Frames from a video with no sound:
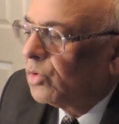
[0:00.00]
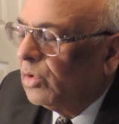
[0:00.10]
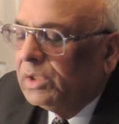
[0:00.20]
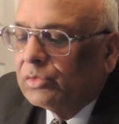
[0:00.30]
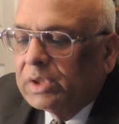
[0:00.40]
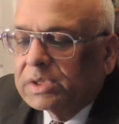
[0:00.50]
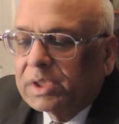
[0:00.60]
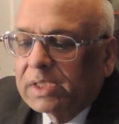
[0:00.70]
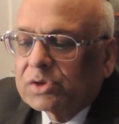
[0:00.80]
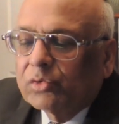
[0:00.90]
told you these
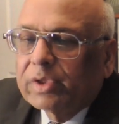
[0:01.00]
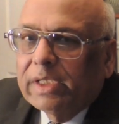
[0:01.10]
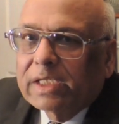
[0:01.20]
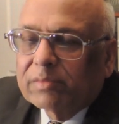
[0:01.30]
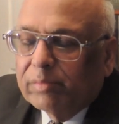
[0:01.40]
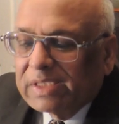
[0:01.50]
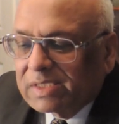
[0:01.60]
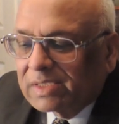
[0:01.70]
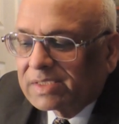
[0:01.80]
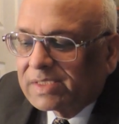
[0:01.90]
things to create
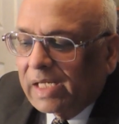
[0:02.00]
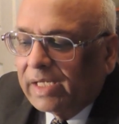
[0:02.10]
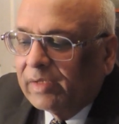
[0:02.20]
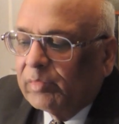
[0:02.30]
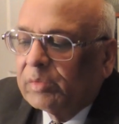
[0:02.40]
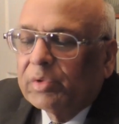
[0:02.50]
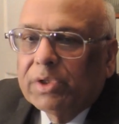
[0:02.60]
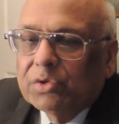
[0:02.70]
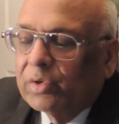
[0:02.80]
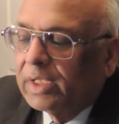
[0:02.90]
misunderstanding
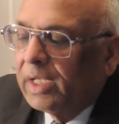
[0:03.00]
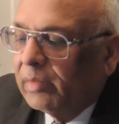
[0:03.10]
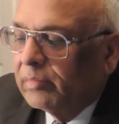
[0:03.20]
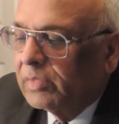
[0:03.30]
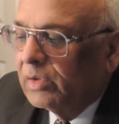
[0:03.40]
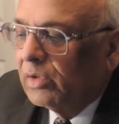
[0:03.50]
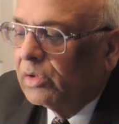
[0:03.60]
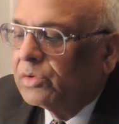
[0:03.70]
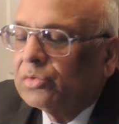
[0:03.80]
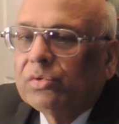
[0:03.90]
between you and him,
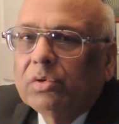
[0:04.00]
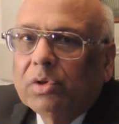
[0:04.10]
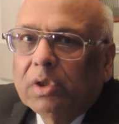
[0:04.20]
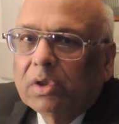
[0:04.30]
or to